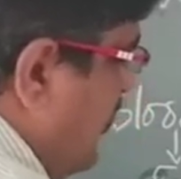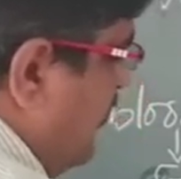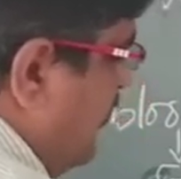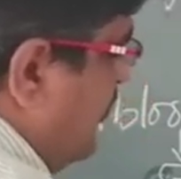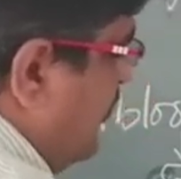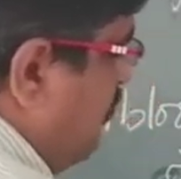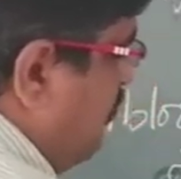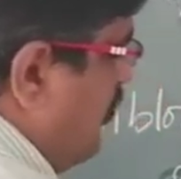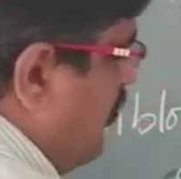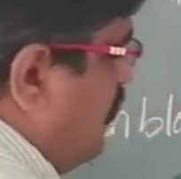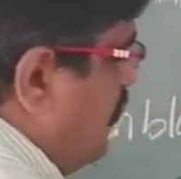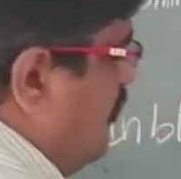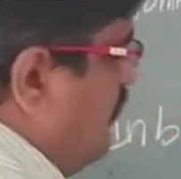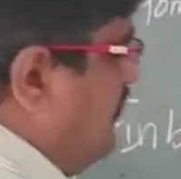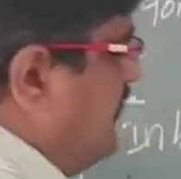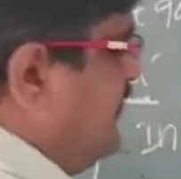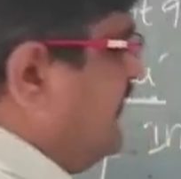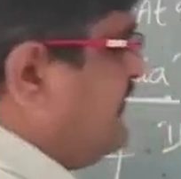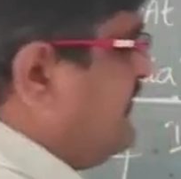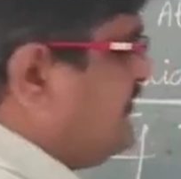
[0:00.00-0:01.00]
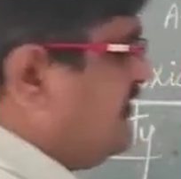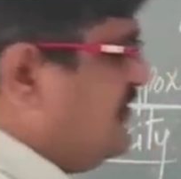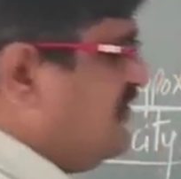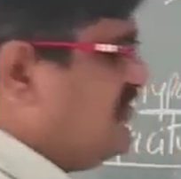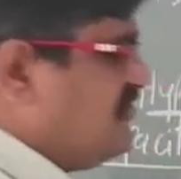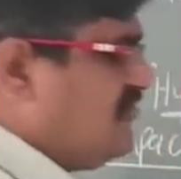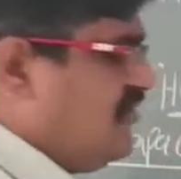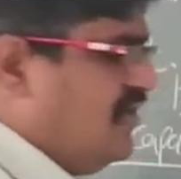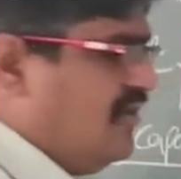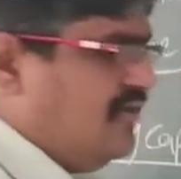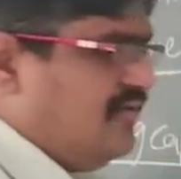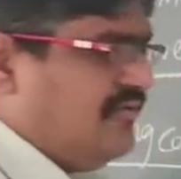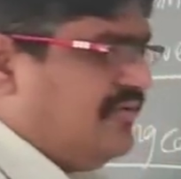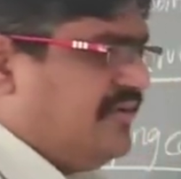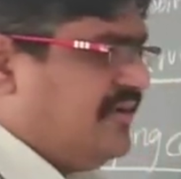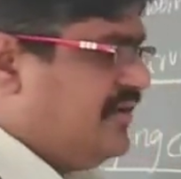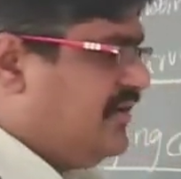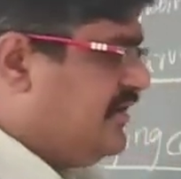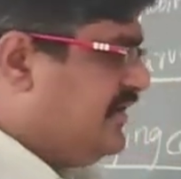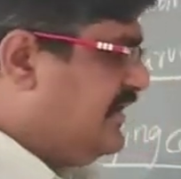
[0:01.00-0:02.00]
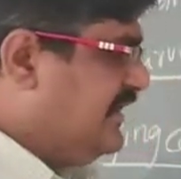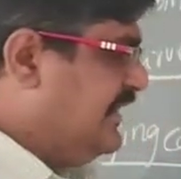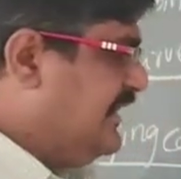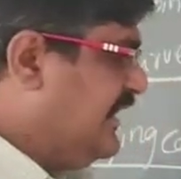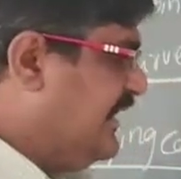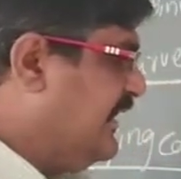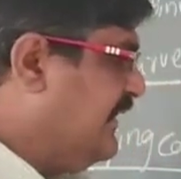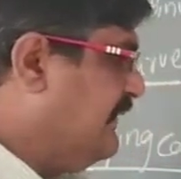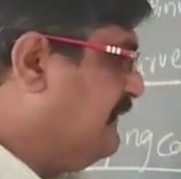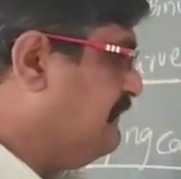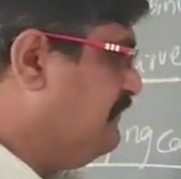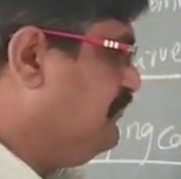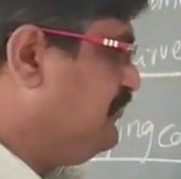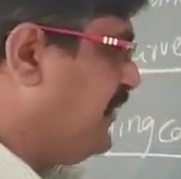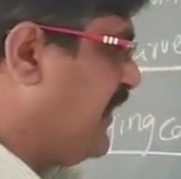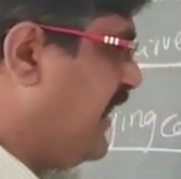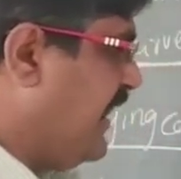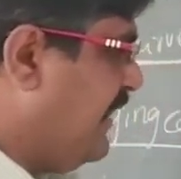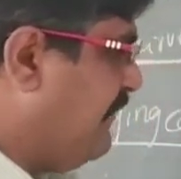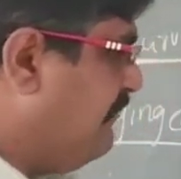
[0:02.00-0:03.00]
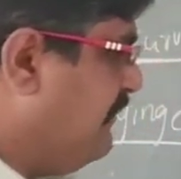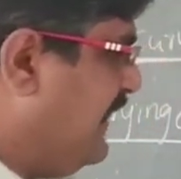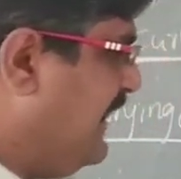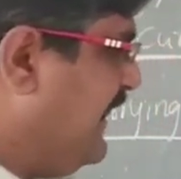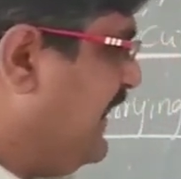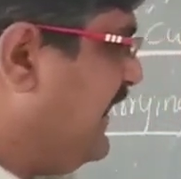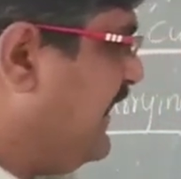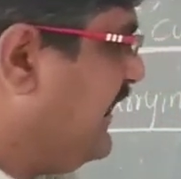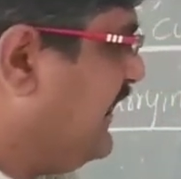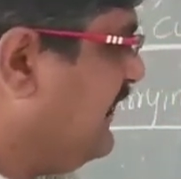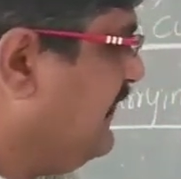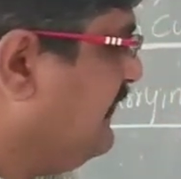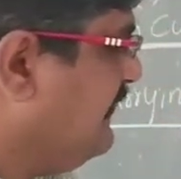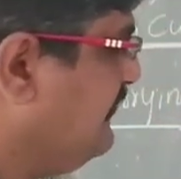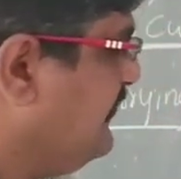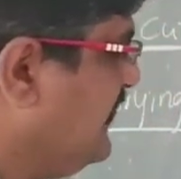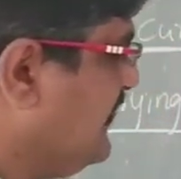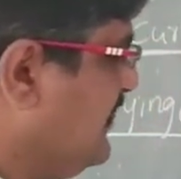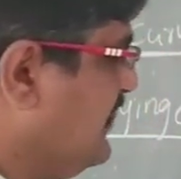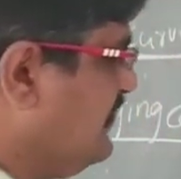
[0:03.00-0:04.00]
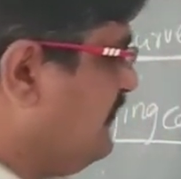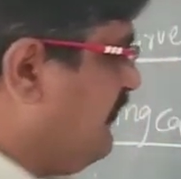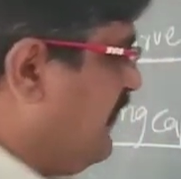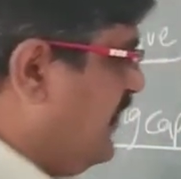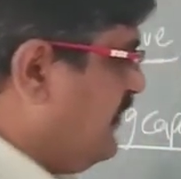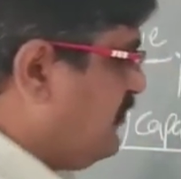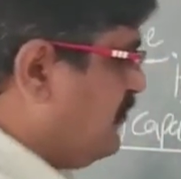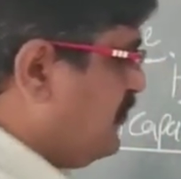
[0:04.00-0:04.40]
hemoglobin is dissolved in the blood. That is 5 to